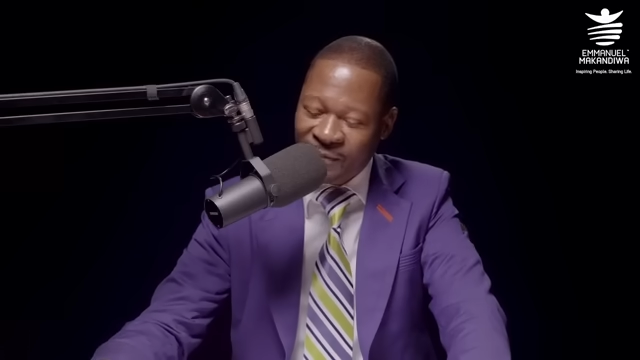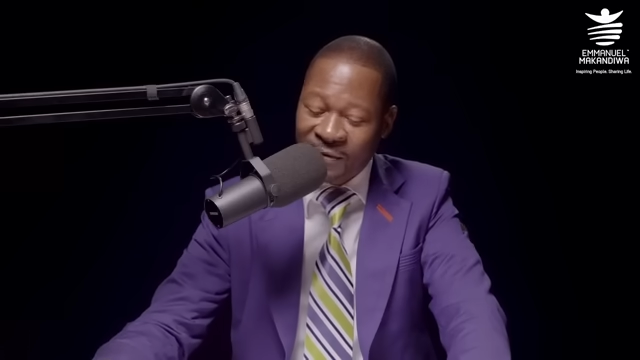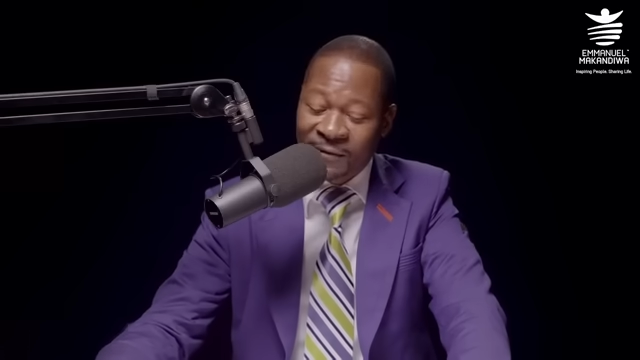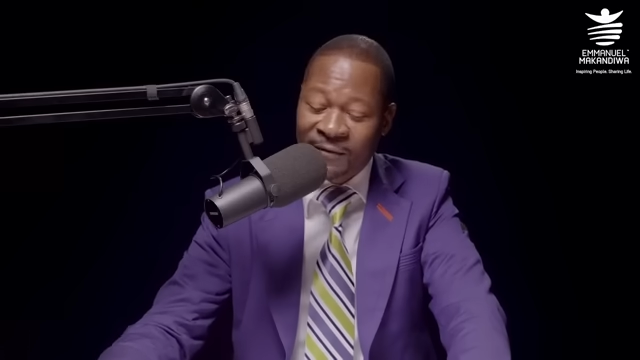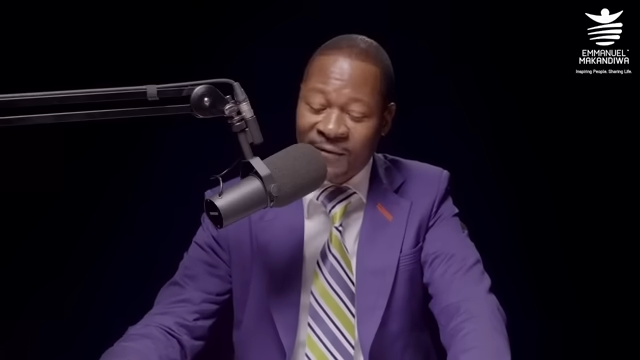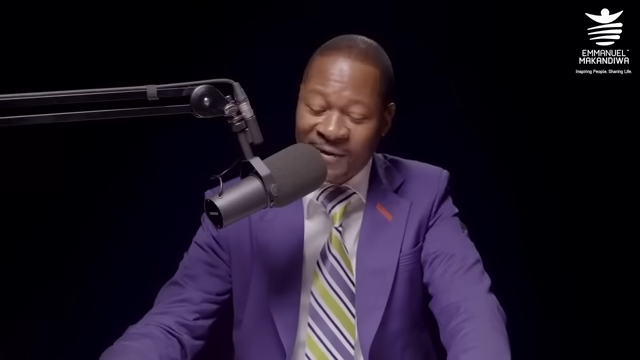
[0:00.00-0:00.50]

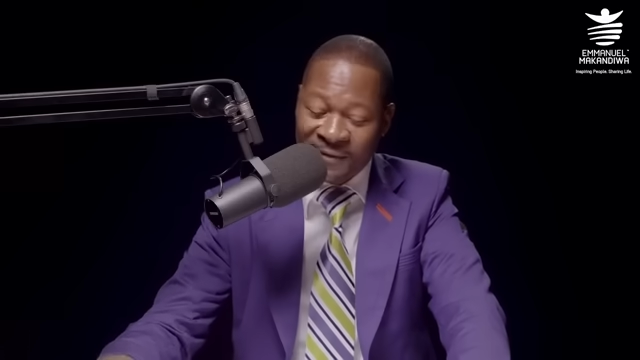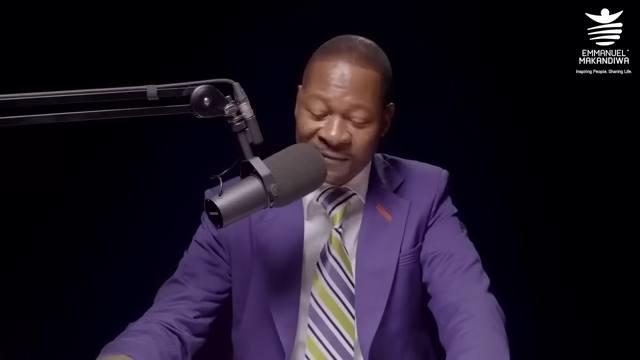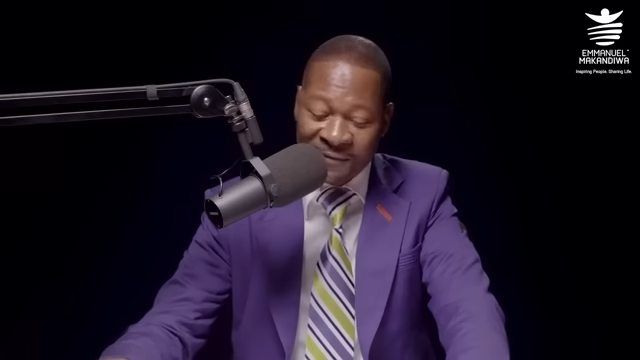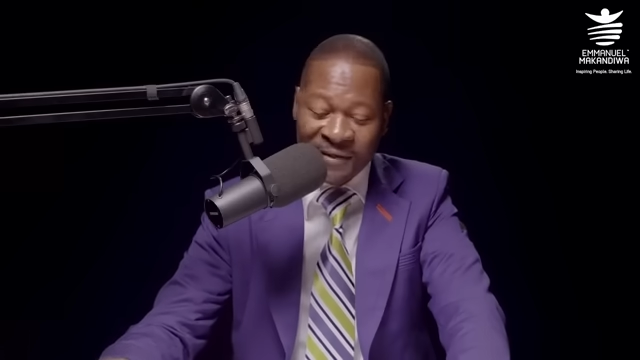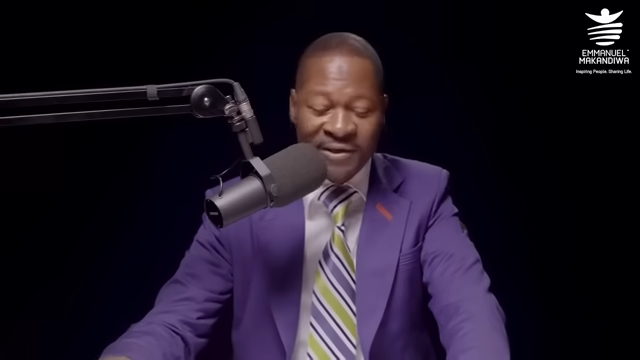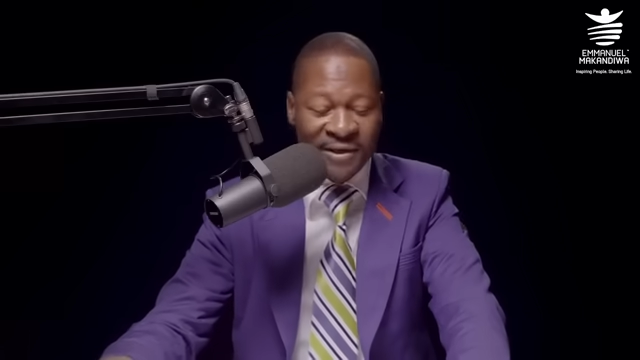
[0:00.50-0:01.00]
for the
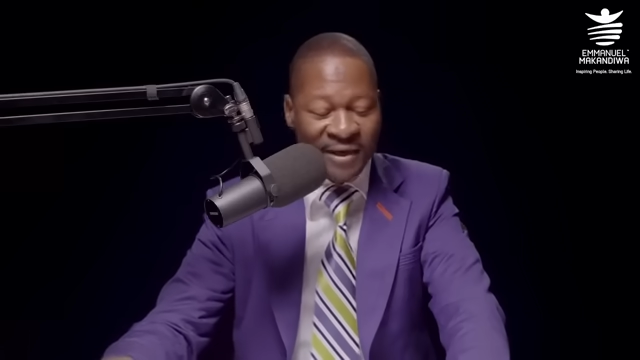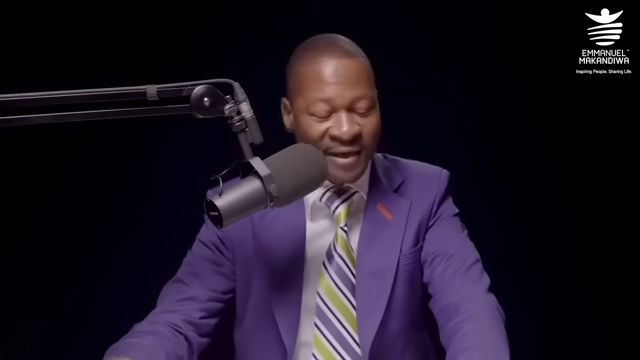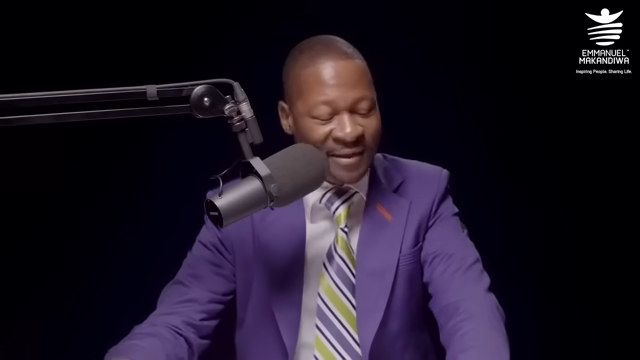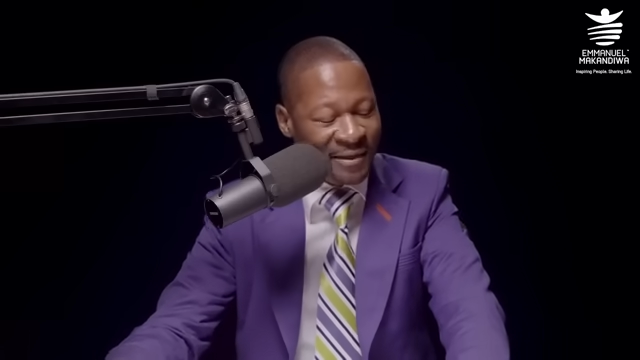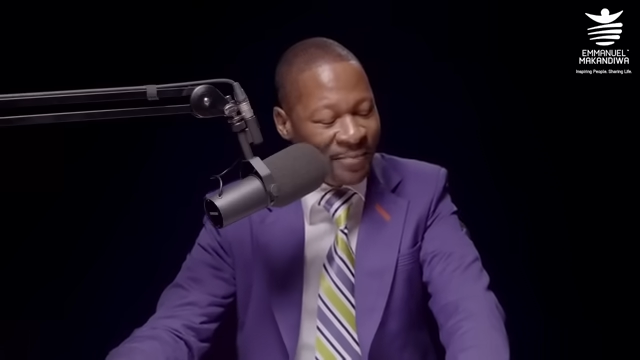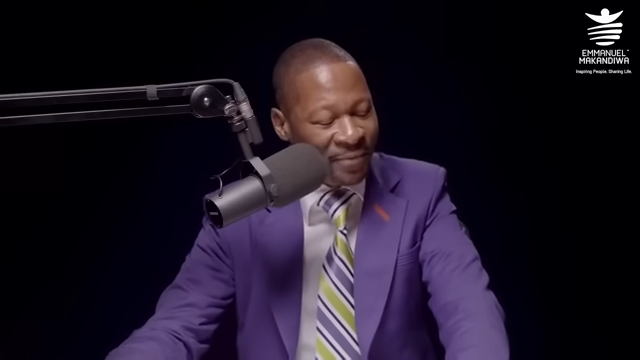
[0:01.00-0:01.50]
fishing
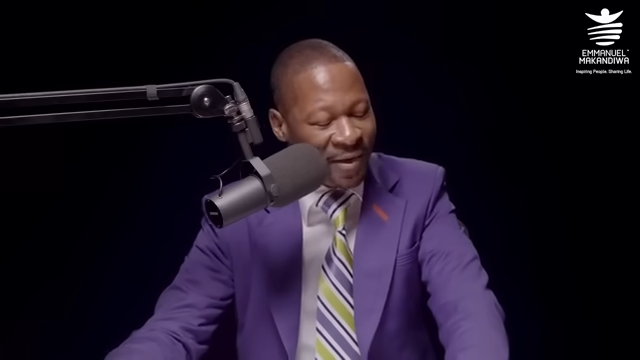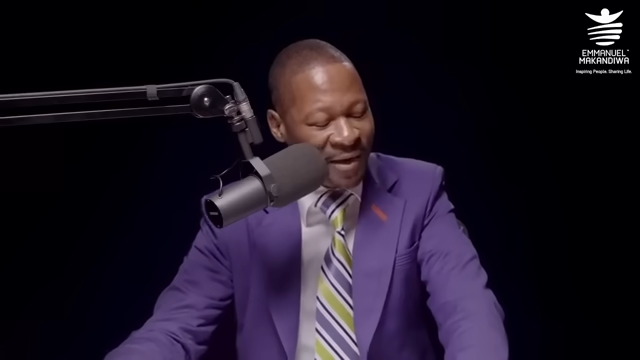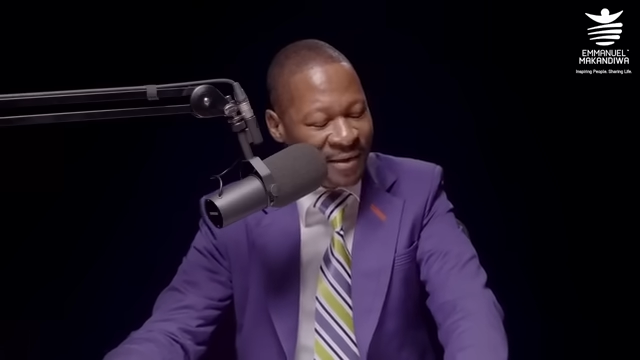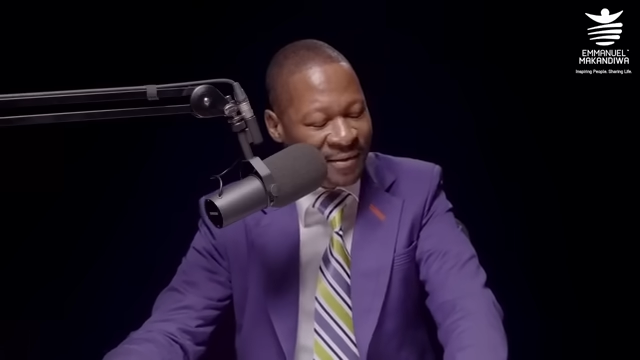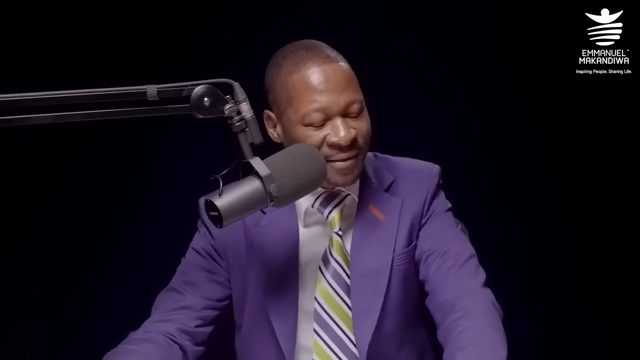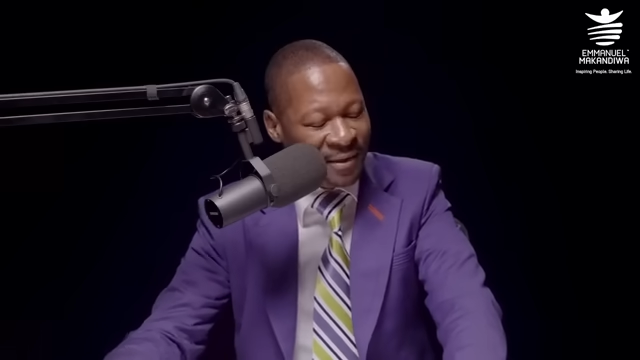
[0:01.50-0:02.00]

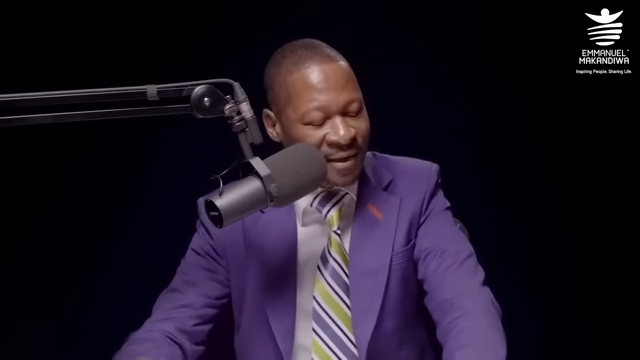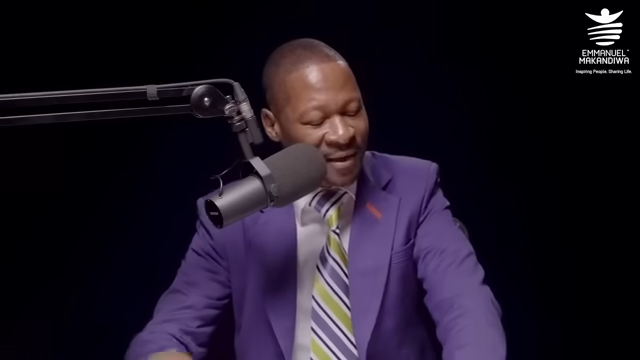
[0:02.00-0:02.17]
enterprise.